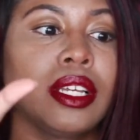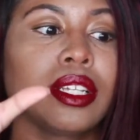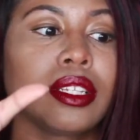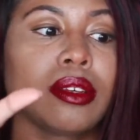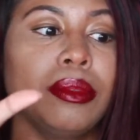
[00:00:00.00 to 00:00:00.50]

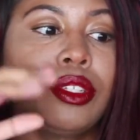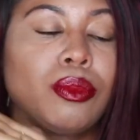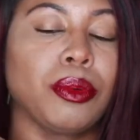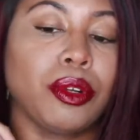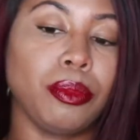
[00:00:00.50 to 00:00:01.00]
So it's gonna be
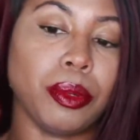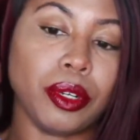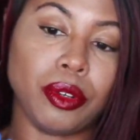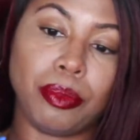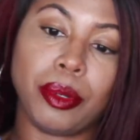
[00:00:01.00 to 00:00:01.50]
super duper
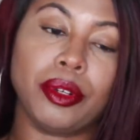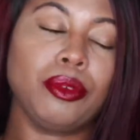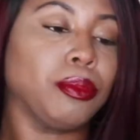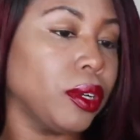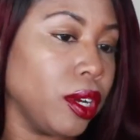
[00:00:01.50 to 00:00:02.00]
duper
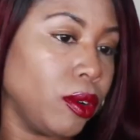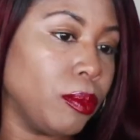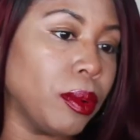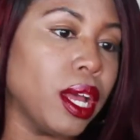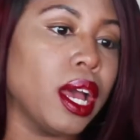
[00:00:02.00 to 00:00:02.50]
duper
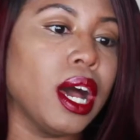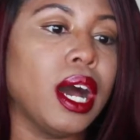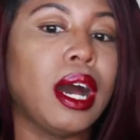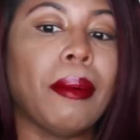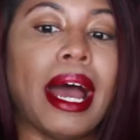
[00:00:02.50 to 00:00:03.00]
dope.
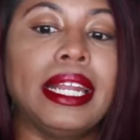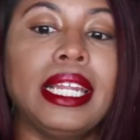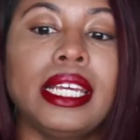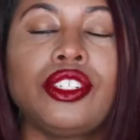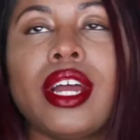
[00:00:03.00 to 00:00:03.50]
I
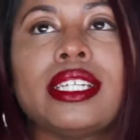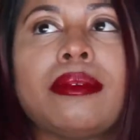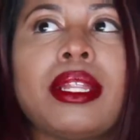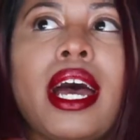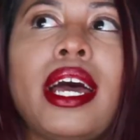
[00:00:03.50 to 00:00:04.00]
did try
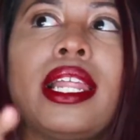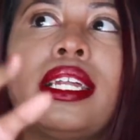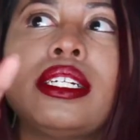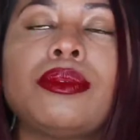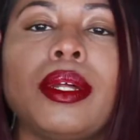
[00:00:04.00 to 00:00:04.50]
some of the
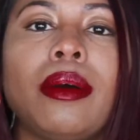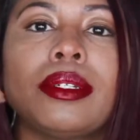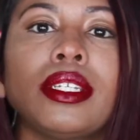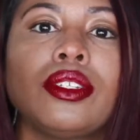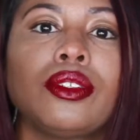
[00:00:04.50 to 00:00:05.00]
highlighters when I
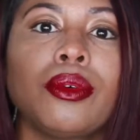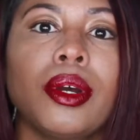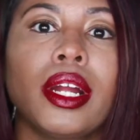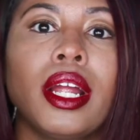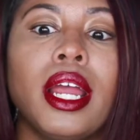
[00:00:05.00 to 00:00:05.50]
was in
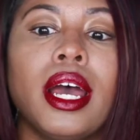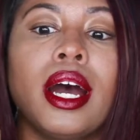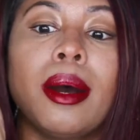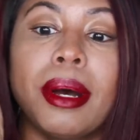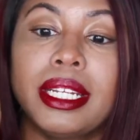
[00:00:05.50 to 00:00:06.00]
store.
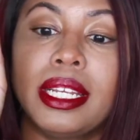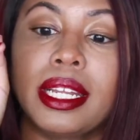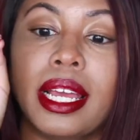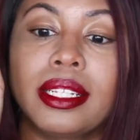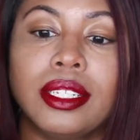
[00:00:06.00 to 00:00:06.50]
I
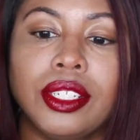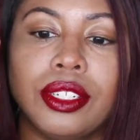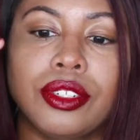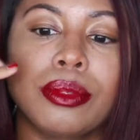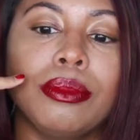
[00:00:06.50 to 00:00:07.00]
did like the
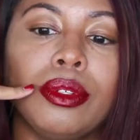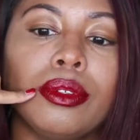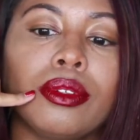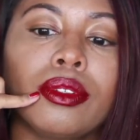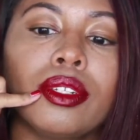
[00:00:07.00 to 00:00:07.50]
Ginger Mule.